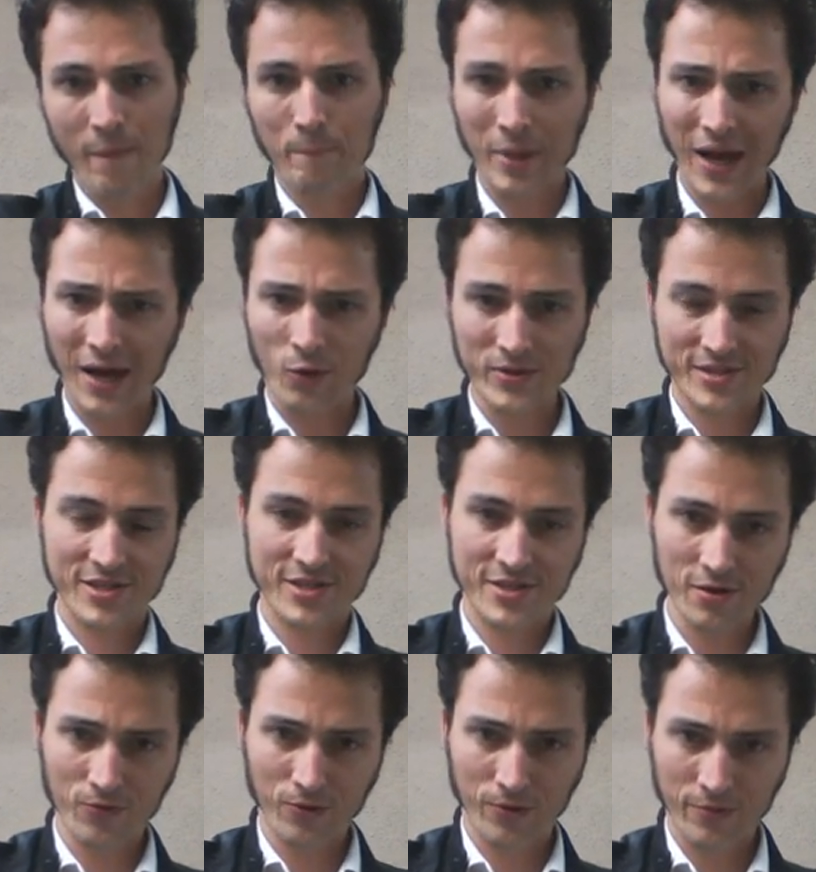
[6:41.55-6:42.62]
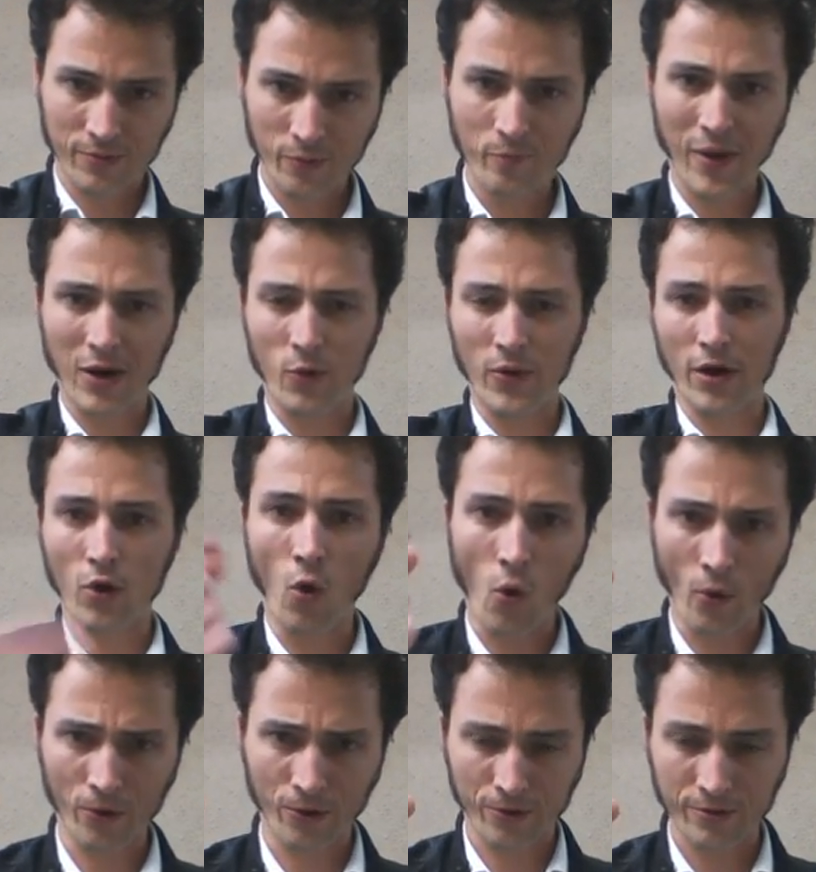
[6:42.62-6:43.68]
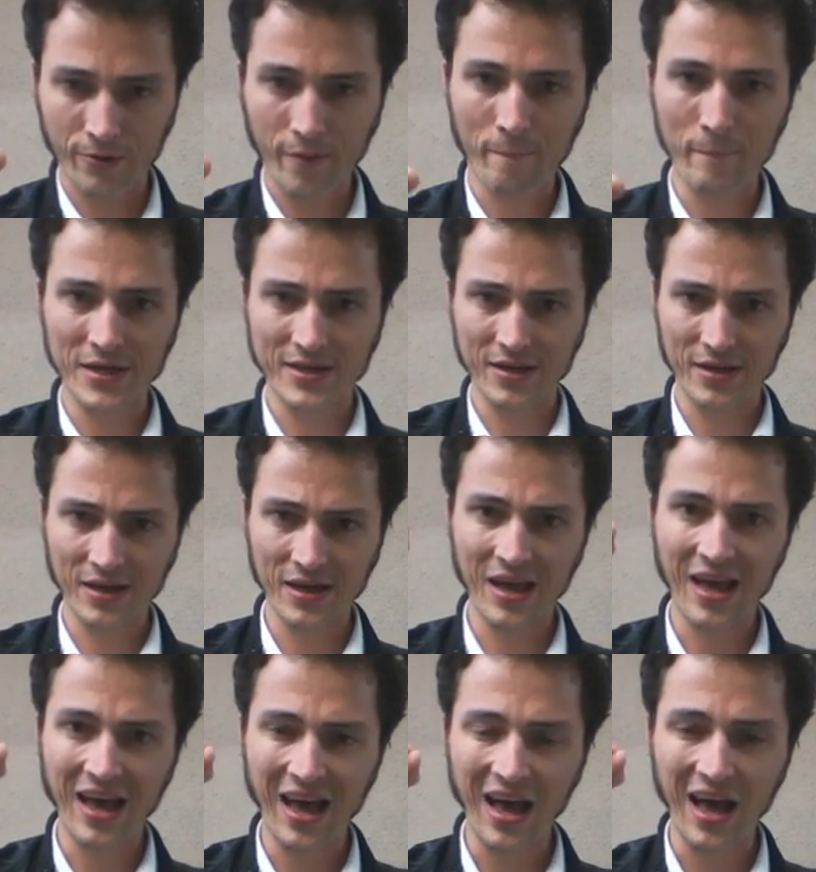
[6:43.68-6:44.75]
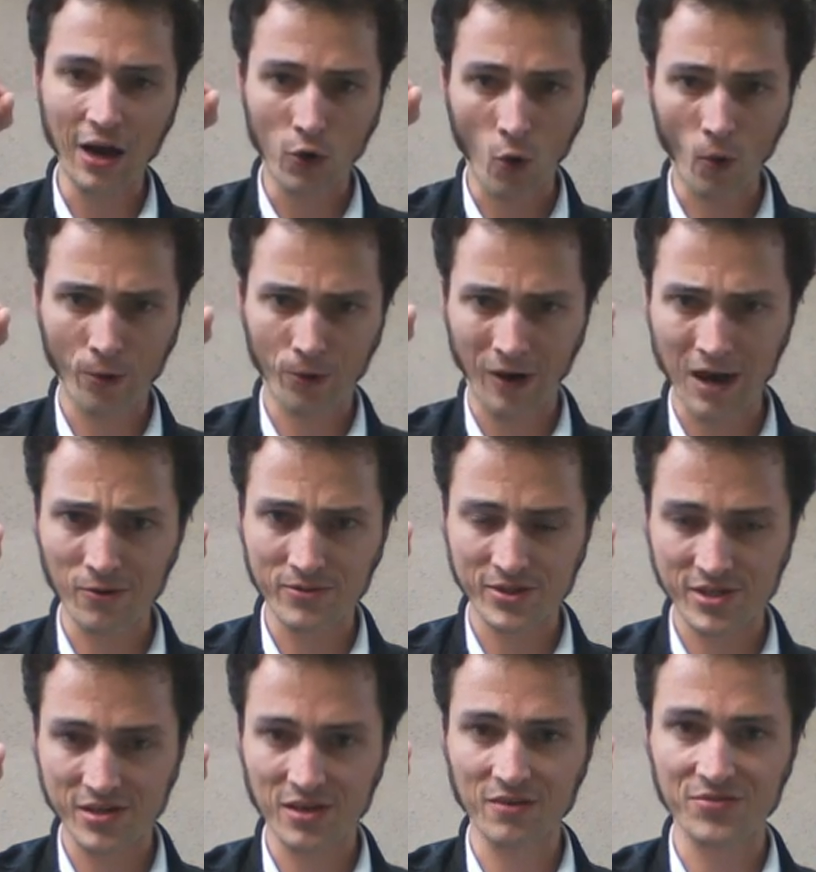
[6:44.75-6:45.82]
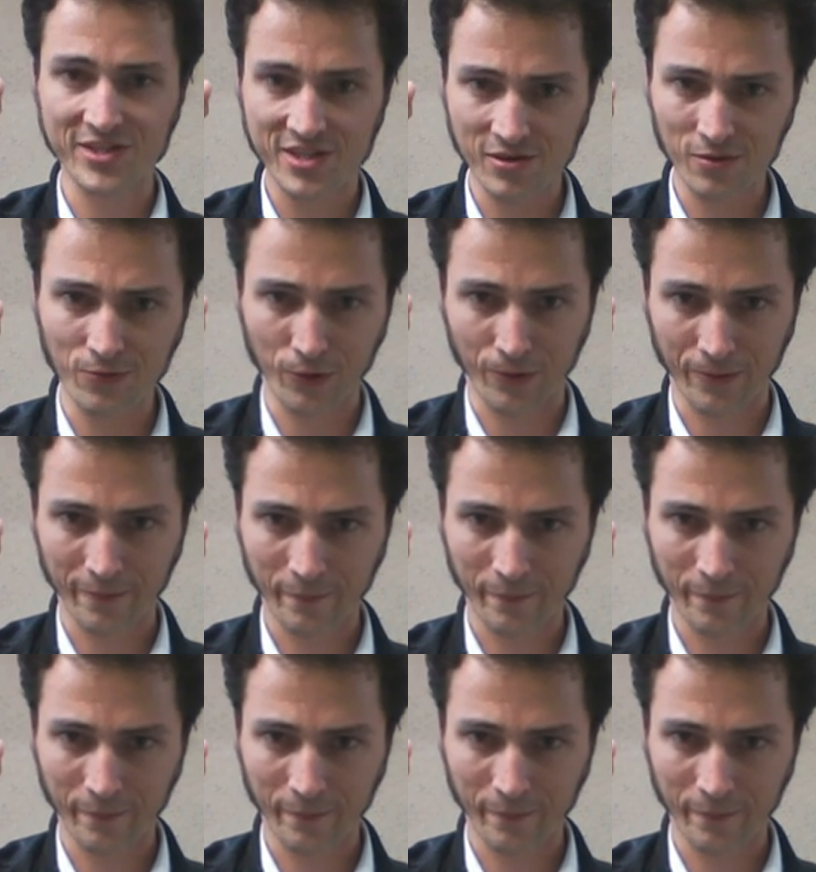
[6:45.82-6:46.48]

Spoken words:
Back when a quarter meant a quarter ounce of silver,